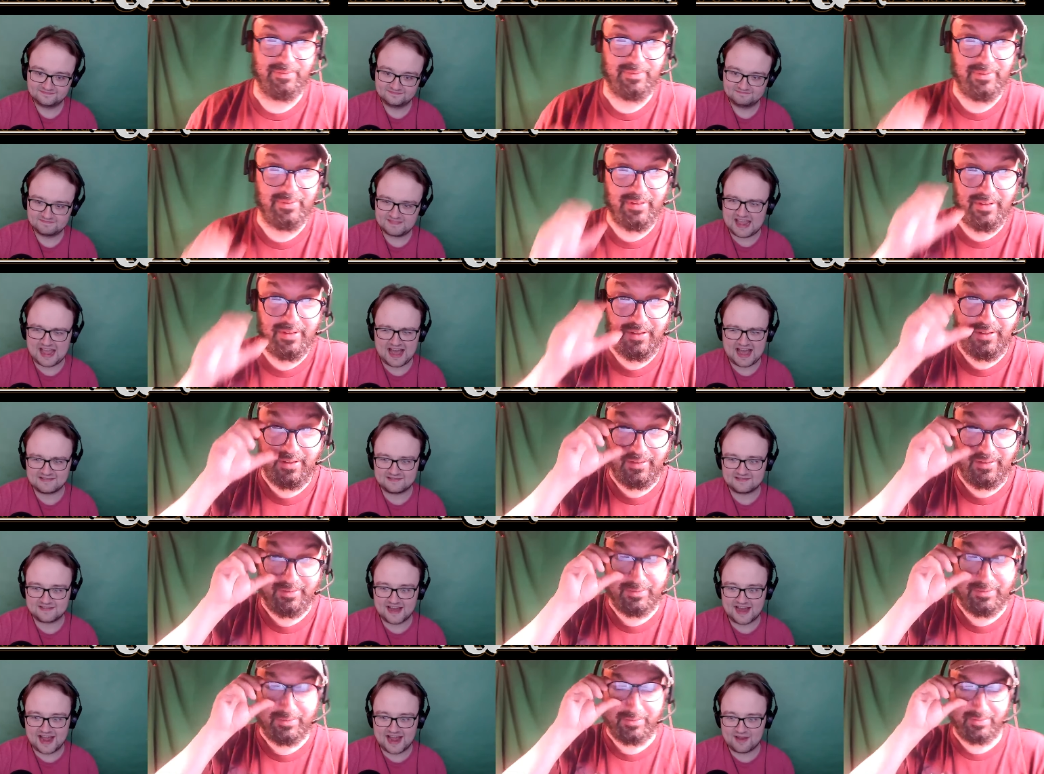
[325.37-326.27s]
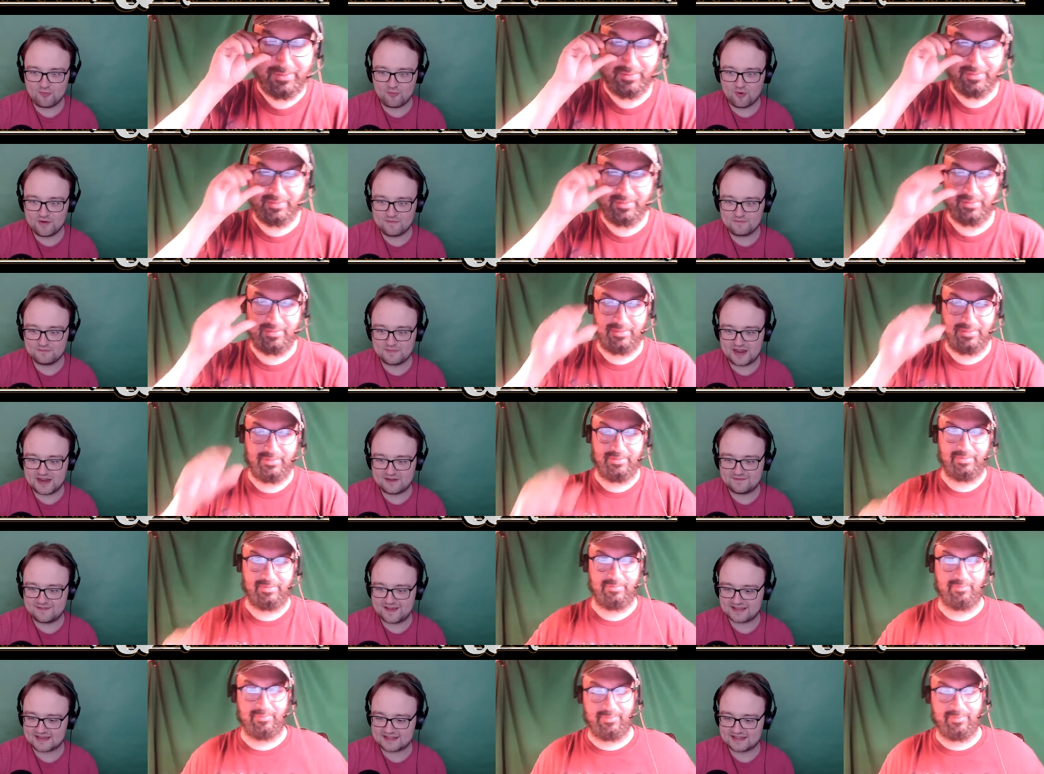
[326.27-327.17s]
Speaker 1: yeah, I, I wouldn't
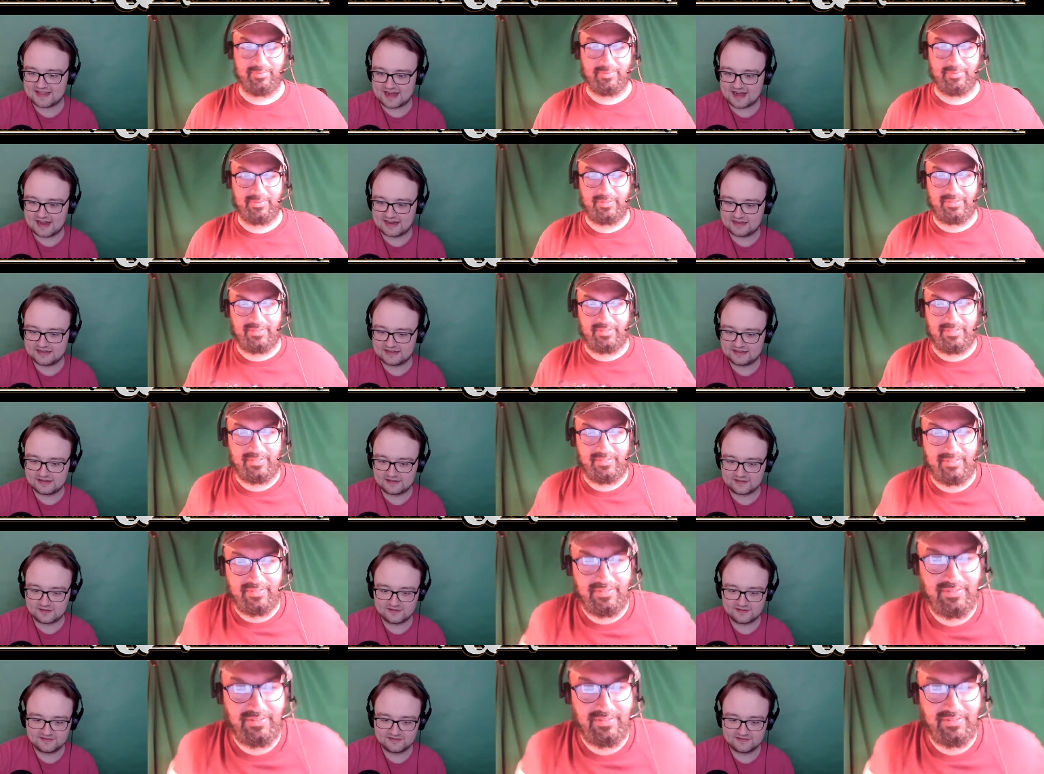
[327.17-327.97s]
invest in that idea either.